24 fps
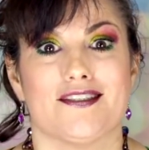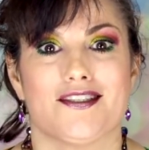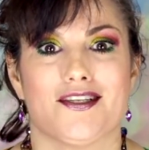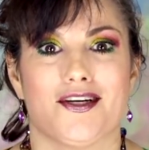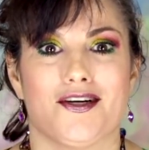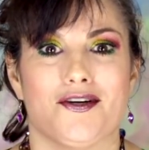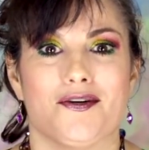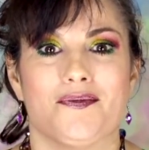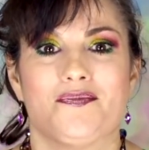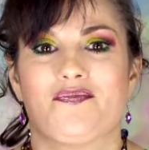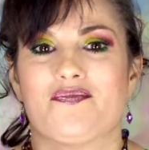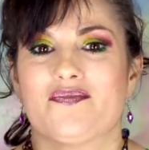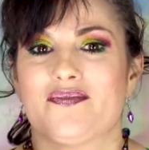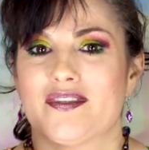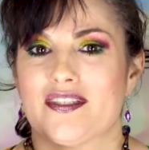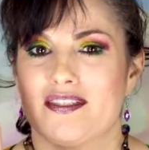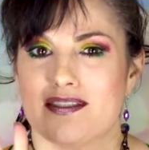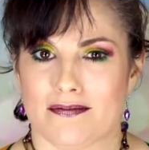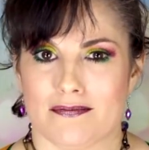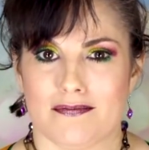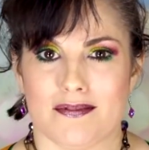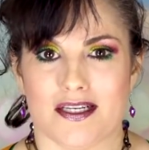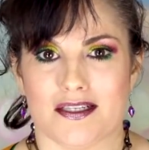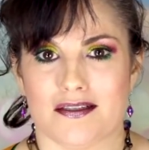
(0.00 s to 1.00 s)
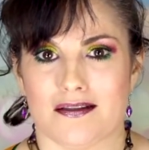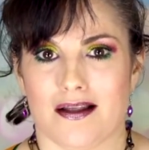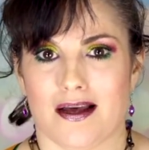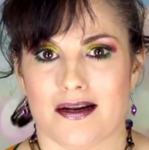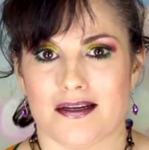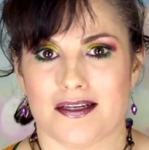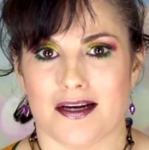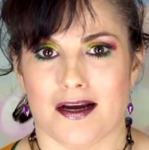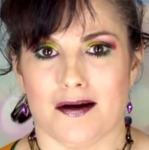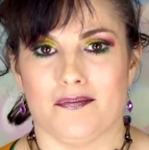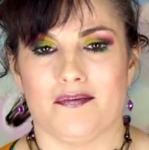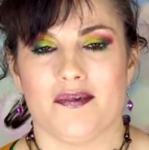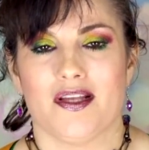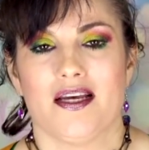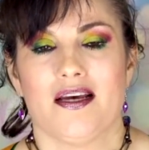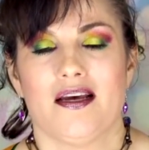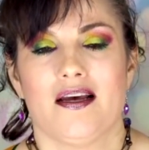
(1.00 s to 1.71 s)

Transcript: So there's a lot to come.